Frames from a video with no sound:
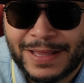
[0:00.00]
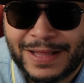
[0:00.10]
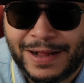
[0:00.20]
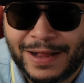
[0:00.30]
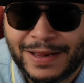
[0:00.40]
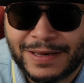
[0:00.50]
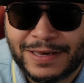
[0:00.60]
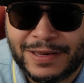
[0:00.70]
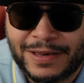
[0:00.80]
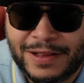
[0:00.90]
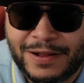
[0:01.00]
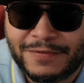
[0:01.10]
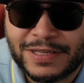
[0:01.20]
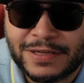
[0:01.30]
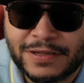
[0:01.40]
I'd love
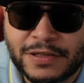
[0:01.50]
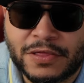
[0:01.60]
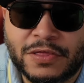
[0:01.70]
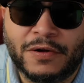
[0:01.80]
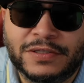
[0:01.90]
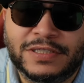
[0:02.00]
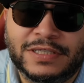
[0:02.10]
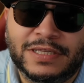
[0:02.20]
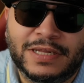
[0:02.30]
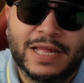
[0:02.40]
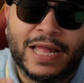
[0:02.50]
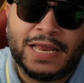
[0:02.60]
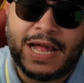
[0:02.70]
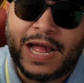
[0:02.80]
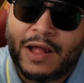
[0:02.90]
to hear your thoughts, and
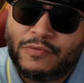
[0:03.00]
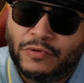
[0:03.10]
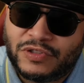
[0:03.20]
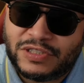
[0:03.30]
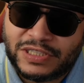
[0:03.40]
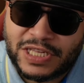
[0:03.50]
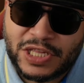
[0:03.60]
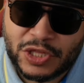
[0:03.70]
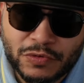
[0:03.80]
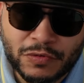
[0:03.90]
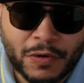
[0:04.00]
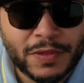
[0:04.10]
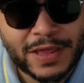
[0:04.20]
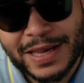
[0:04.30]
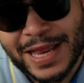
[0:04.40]
I will see you on
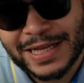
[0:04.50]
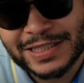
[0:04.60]
the next